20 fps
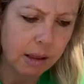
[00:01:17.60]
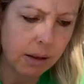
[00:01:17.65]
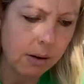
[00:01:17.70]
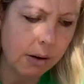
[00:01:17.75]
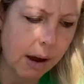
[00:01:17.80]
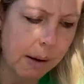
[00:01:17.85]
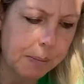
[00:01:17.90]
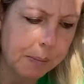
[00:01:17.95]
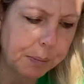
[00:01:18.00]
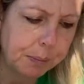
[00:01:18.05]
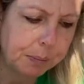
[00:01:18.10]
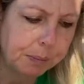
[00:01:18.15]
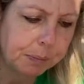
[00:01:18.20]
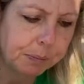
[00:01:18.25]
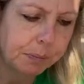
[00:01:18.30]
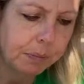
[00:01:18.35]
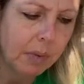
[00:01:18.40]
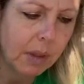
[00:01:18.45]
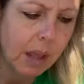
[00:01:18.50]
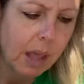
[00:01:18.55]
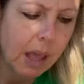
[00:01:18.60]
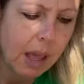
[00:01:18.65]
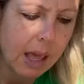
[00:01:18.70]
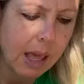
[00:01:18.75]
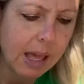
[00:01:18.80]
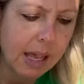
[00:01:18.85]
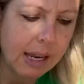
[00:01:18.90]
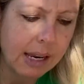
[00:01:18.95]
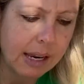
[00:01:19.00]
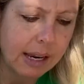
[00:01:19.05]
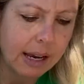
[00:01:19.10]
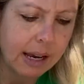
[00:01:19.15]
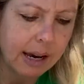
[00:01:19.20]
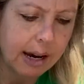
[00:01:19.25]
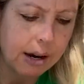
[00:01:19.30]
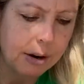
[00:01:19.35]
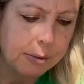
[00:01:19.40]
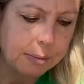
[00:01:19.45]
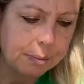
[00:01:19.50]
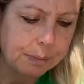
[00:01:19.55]
Okay,
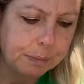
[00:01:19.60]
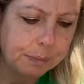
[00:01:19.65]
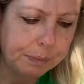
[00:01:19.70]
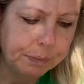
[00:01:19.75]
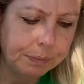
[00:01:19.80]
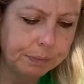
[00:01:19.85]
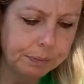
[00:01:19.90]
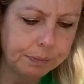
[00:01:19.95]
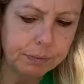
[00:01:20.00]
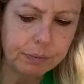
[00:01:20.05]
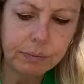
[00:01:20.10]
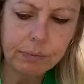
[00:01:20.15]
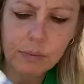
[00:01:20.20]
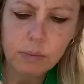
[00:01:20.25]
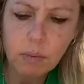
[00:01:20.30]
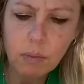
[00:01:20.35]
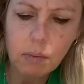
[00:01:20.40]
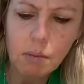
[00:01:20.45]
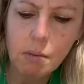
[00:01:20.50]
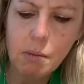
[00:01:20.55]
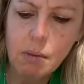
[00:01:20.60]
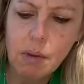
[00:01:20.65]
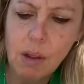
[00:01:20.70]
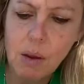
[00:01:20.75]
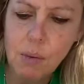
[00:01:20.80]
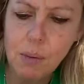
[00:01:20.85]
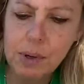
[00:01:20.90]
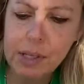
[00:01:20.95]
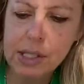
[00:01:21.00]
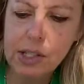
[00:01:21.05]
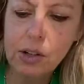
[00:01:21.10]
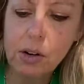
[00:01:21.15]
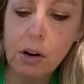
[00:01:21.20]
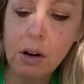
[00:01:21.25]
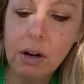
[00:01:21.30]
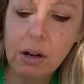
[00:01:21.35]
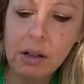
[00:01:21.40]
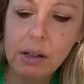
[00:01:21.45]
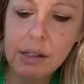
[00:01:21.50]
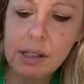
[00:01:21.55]
now, once you're
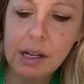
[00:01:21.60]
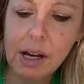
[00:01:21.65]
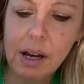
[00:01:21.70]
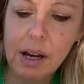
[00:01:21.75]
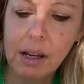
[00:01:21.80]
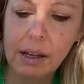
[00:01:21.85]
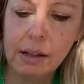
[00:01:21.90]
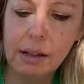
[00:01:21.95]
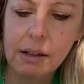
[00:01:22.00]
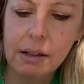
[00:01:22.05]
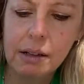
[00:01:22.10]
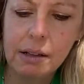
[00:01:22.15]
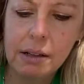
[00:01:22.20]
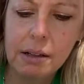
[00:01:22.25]
all done